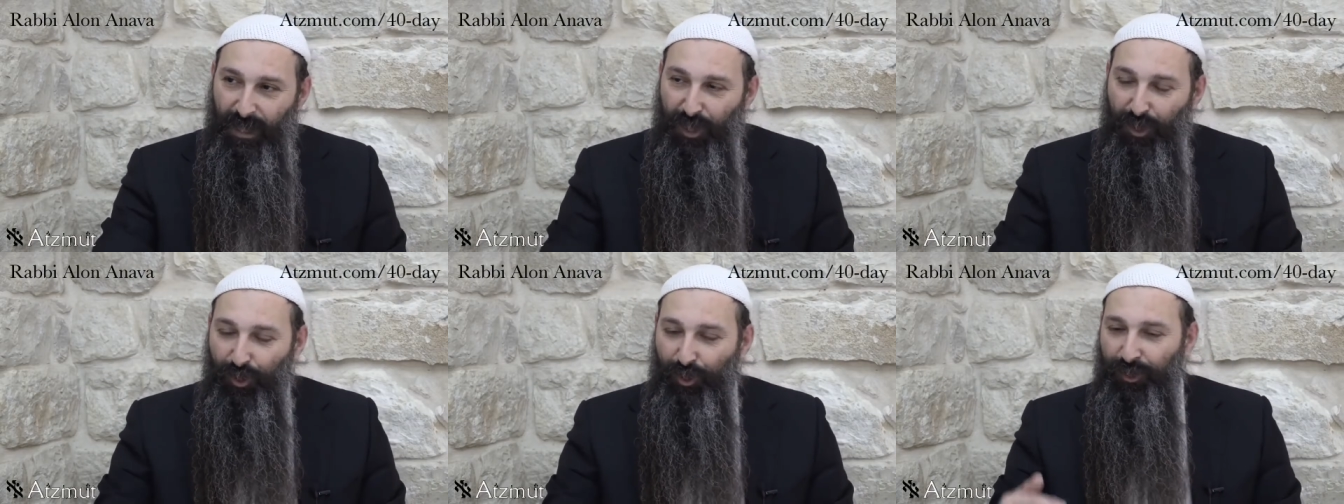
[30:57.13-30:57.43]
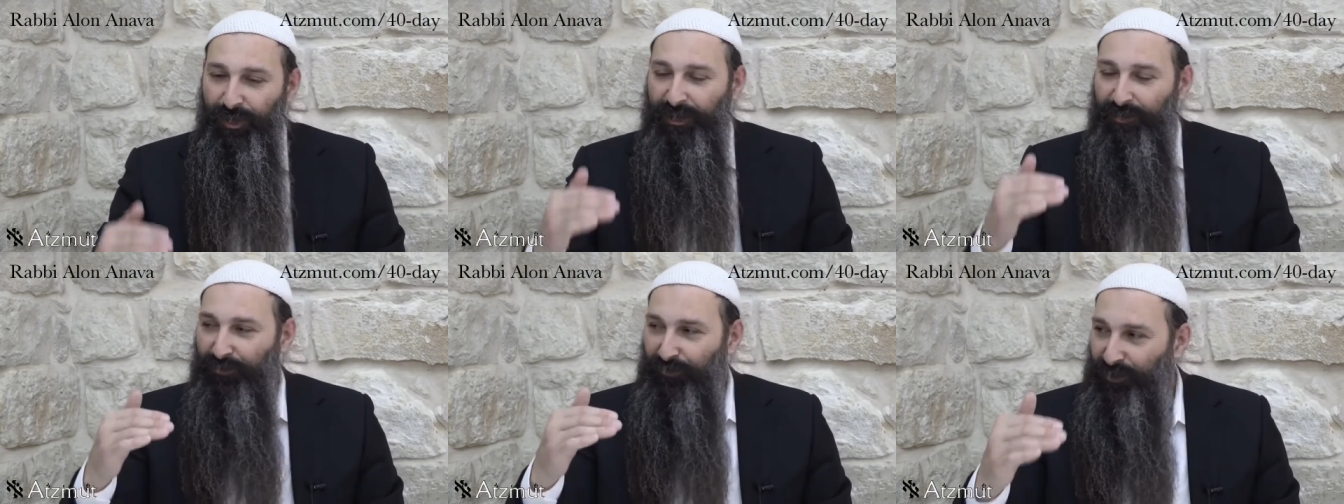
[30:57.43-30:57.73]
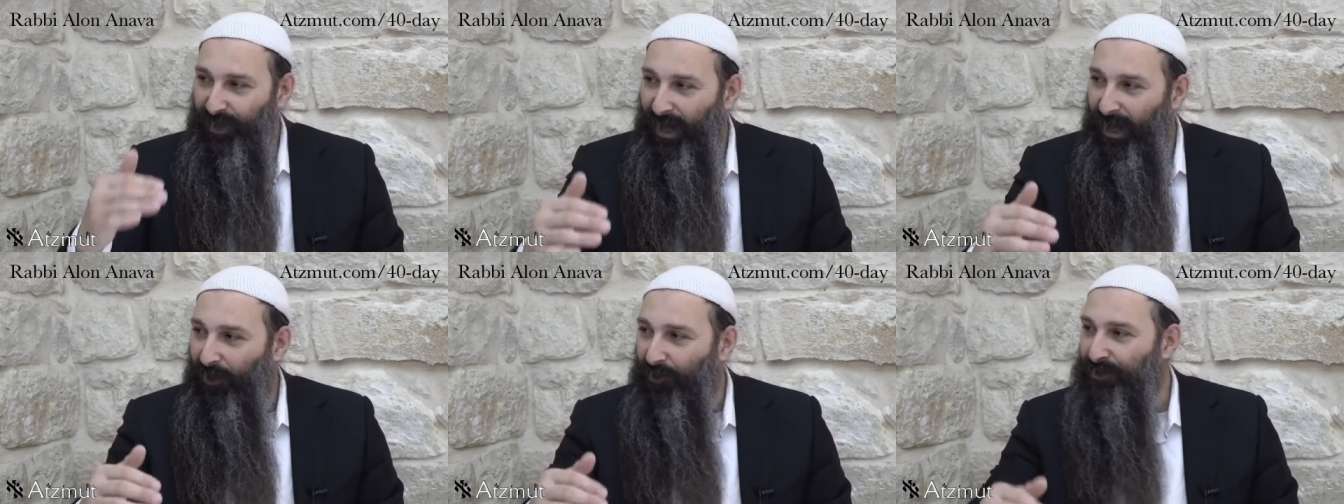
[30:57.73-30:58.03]
Learning
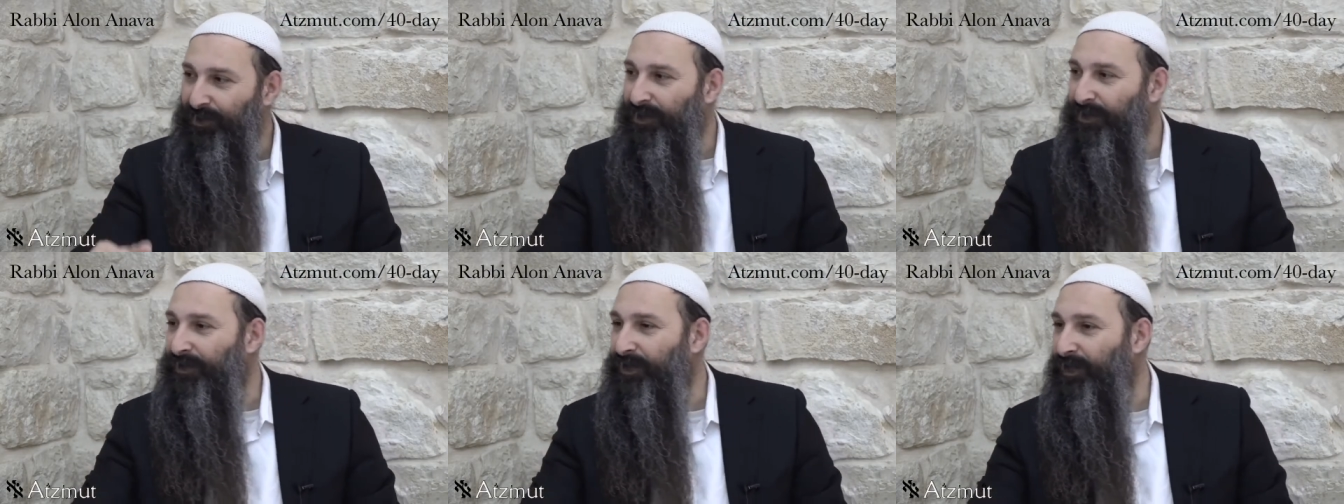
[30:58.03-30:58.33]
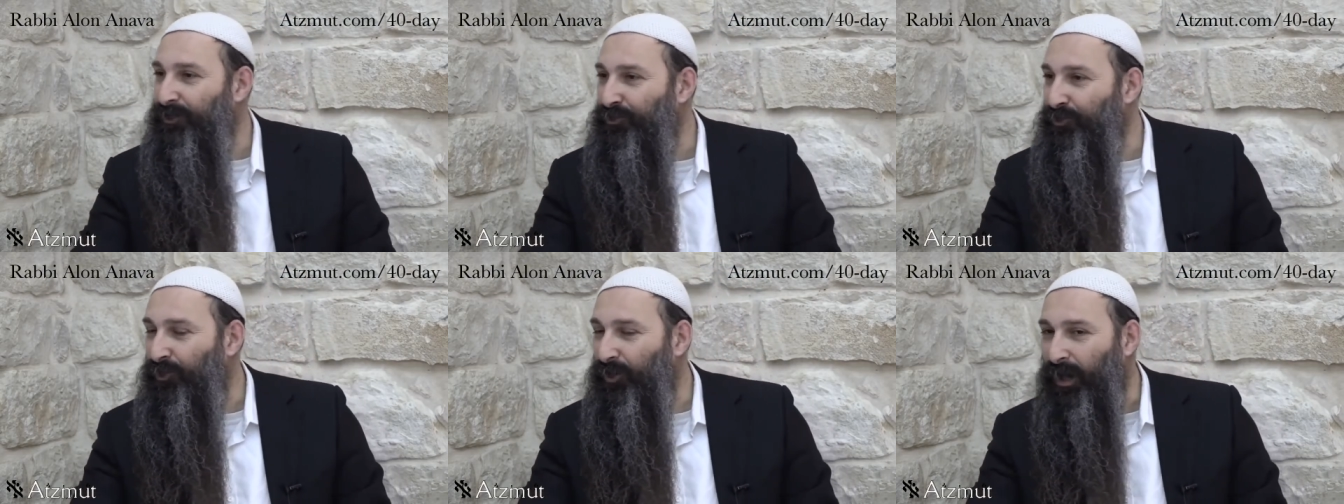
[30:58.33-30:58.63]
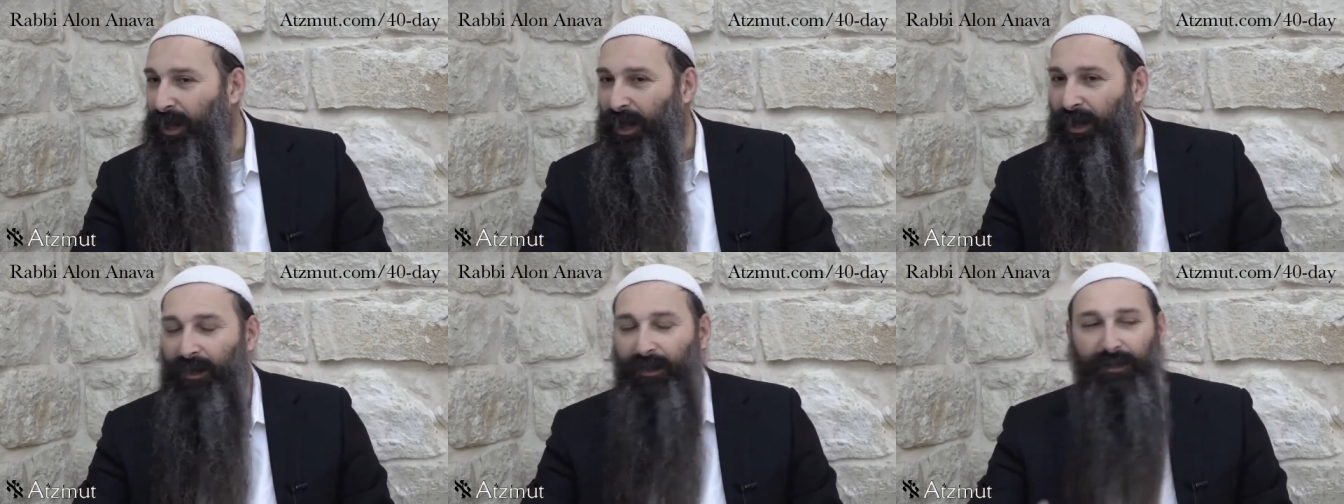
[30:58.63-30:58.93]
three hours a day
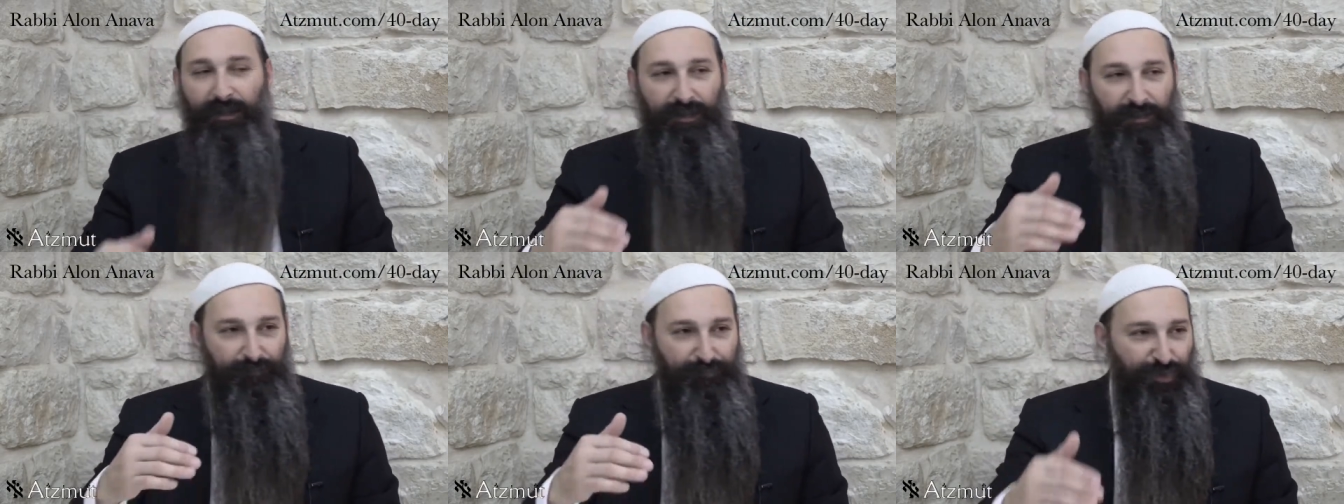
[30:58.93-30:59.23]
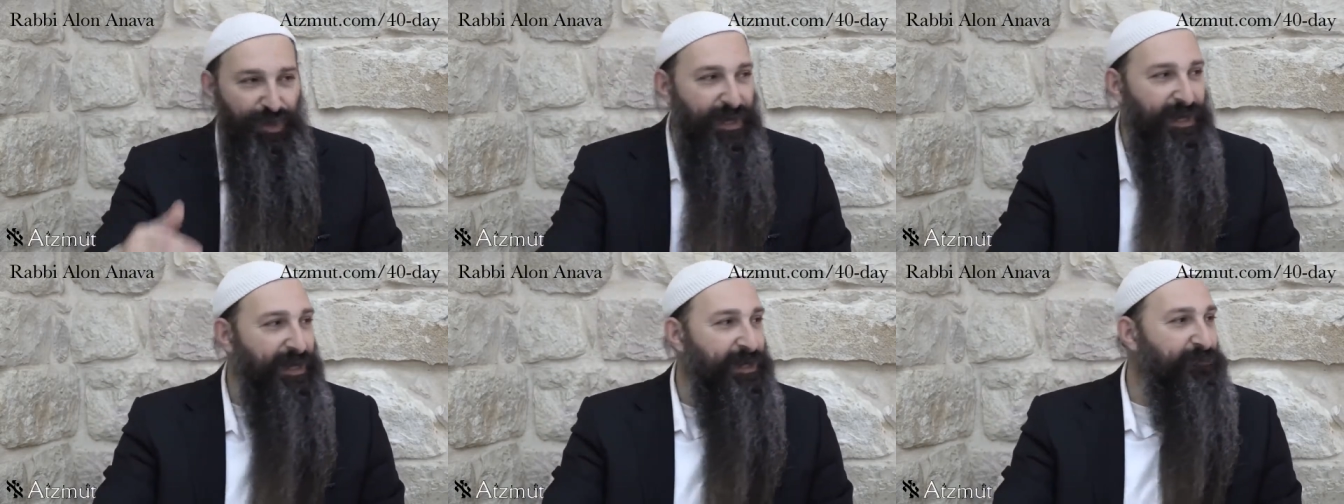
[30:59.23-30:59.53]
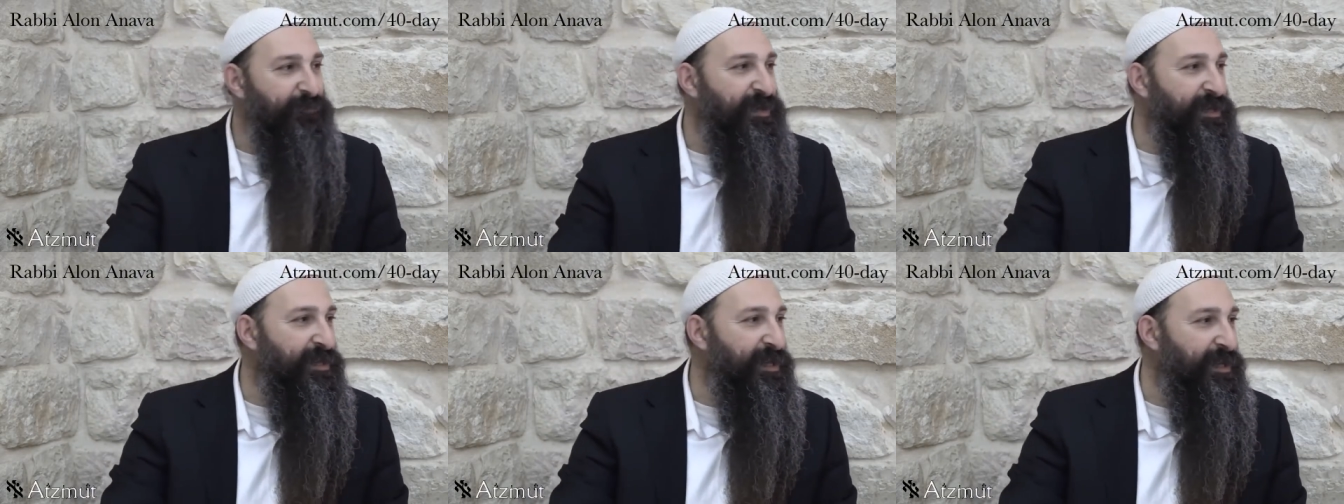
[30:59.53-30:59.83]
Torah, praying
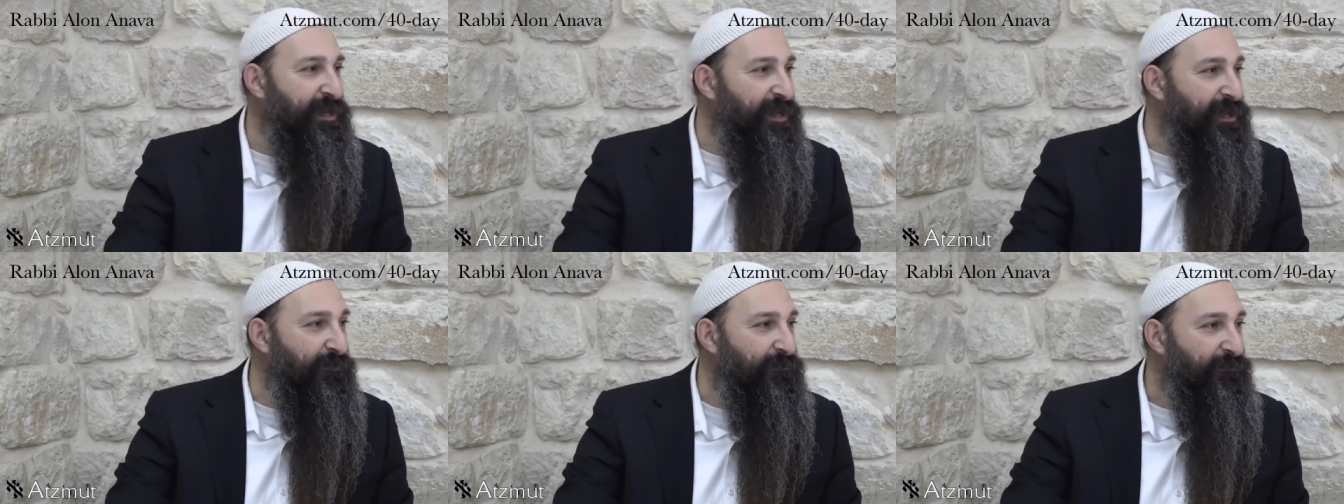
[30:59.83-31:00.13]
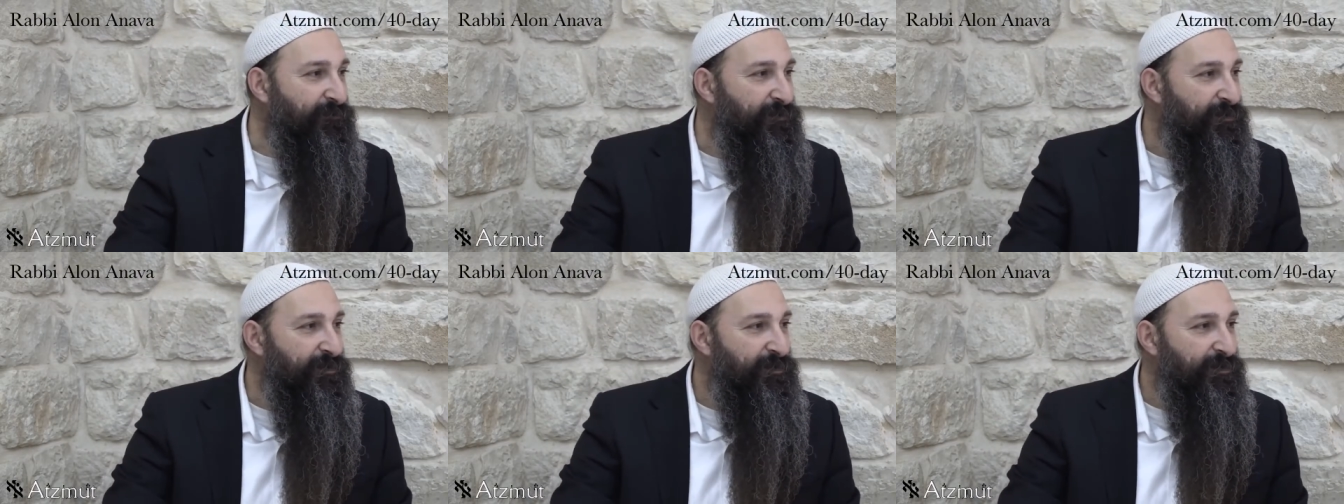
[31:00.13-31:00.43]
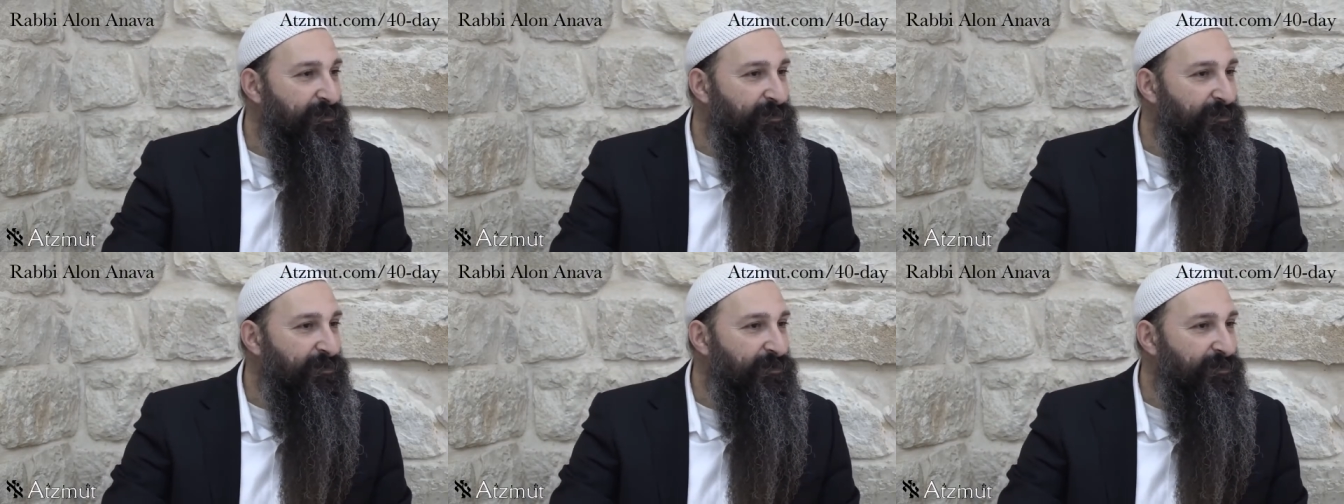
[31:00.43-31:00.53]
in minyanim,